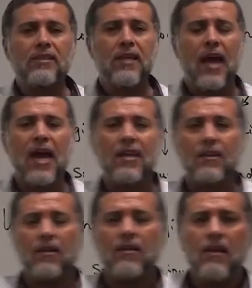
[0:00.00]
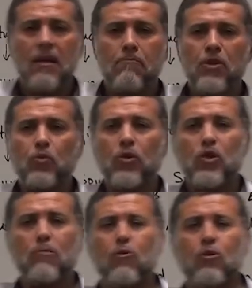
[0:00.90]
the angle between
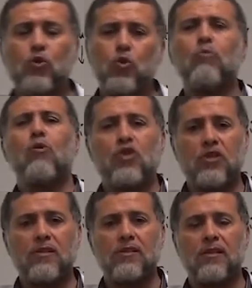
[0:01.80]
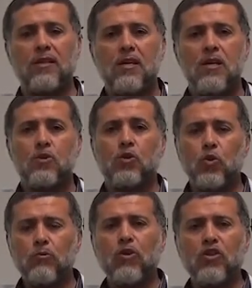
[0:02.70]
the two motions? The
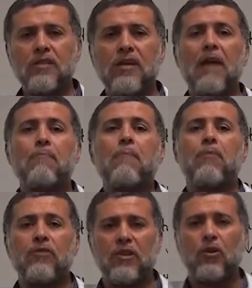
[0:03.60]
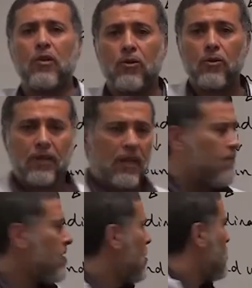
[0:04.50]
two motions are perpendicular, okay?
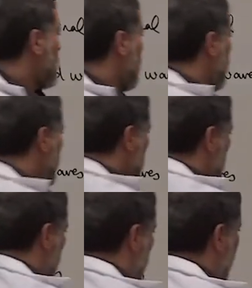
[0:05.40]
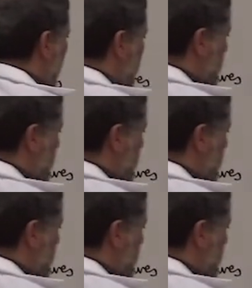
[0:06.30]
So wave on the